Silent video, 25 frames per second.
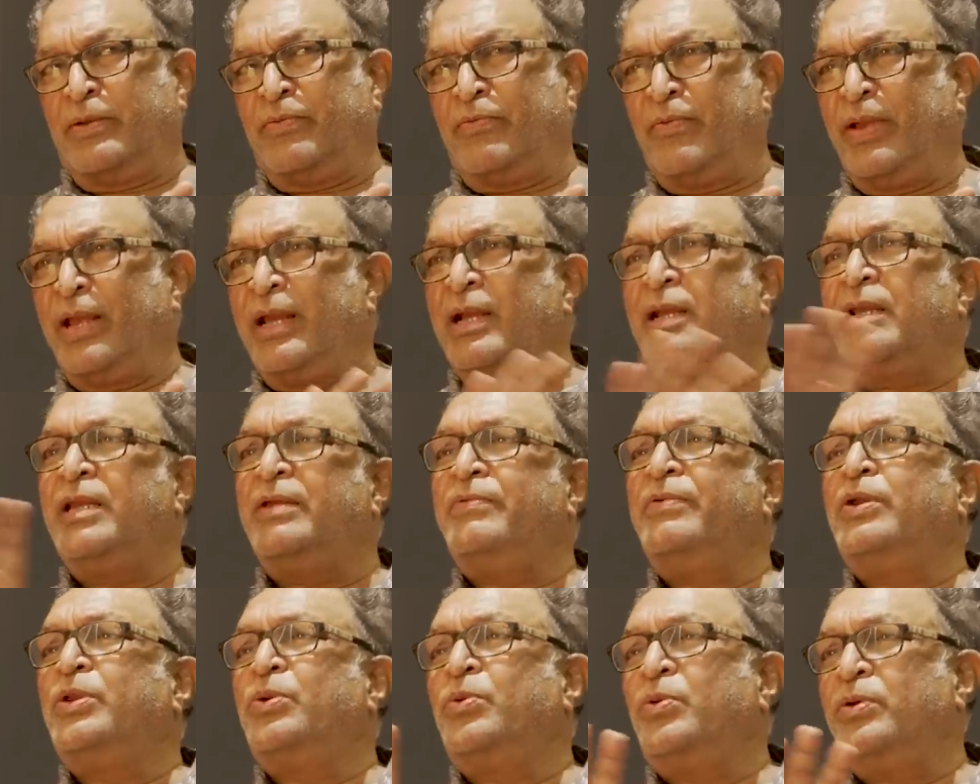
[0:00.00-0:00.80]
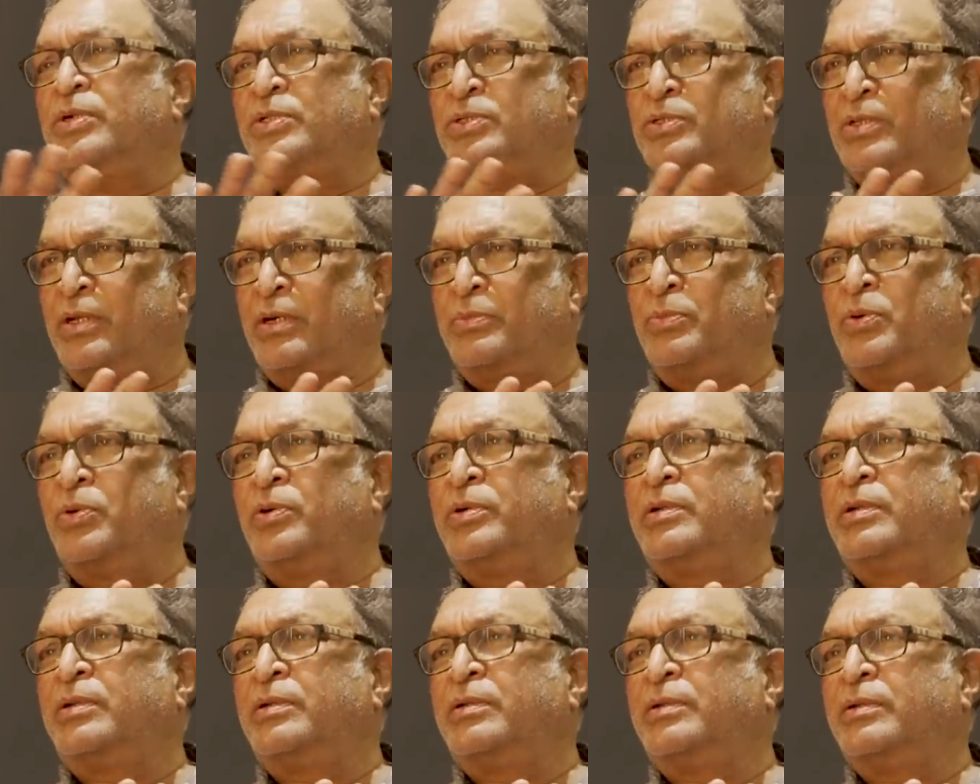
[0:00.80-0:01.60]
Vaguely we know it's
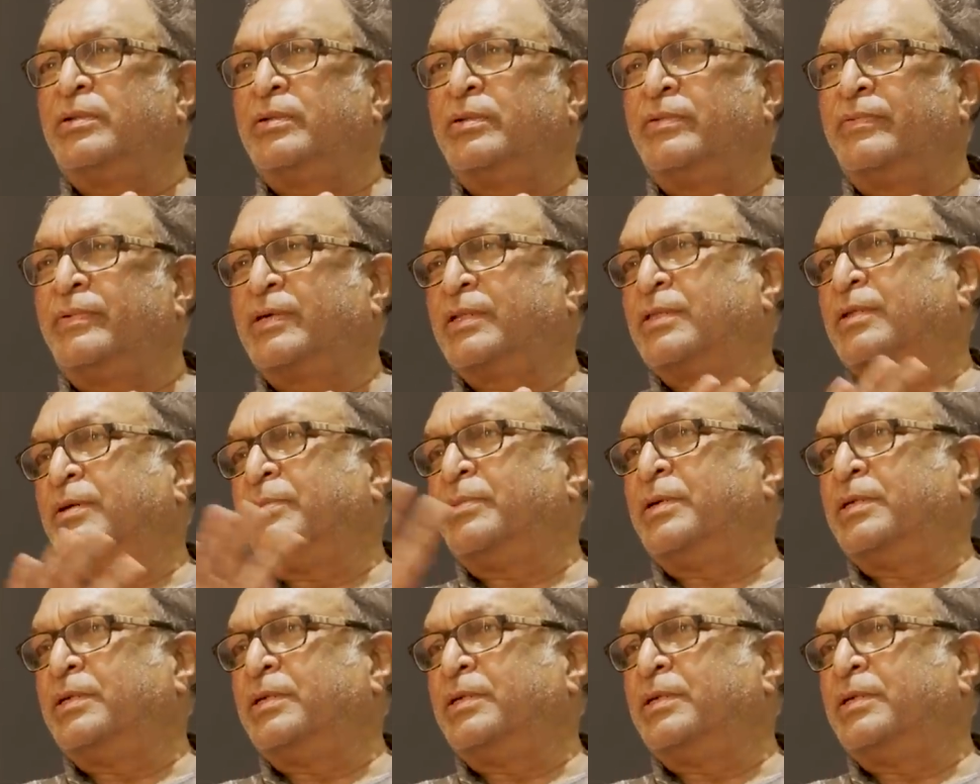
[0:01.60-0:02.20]
about Varada